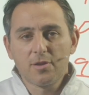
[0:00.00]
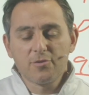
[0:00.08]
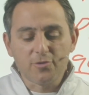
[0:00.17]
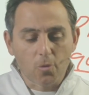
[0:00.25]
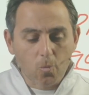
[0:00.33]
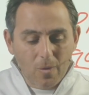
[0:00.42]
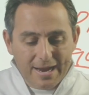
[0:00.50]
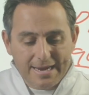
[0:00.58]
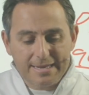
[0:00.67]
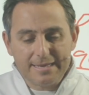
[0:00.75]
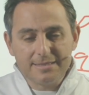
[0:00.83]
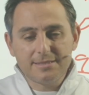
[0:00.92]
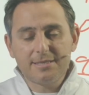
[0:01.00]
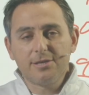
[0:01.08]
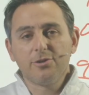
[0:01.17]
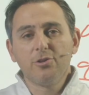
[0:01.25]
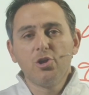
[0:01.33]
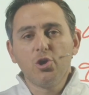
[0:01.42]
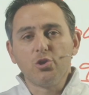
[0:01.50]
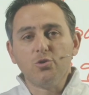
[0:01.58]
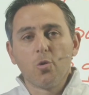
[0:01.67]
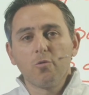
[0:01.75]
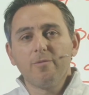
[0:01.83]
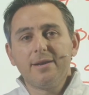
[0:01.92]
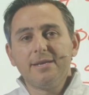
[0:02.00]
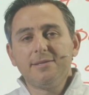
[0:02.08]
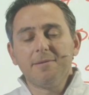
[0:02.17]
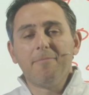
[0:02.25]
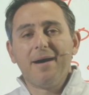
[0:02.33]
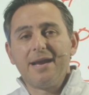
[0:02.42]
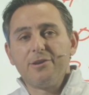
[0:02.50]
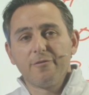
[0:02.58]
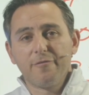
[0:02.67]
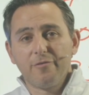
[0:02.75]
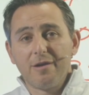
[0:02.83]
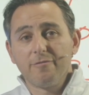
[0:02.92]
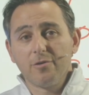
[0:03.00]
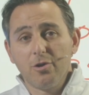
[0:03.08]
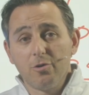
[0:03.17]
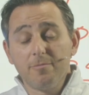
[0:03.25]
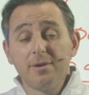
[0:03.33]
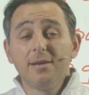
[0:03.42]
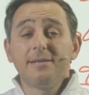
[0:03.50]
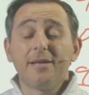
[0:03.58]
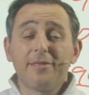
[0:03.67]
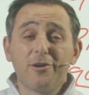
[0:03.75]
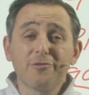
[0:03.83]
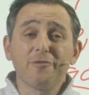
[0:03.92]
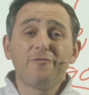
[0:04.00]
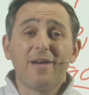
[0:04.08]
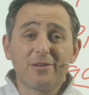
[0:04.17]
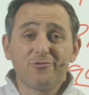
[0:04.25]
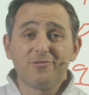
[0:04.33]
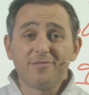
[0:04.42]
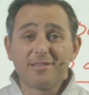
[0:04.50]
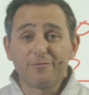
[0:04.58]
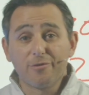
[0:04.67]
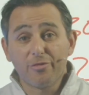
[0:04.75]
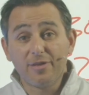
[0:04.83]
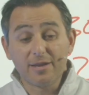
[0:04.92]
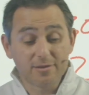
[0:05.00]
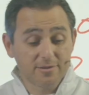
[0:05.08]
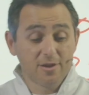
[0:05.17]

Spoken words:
So wait until you're ready to buy your forever home. Now that also factors in several things.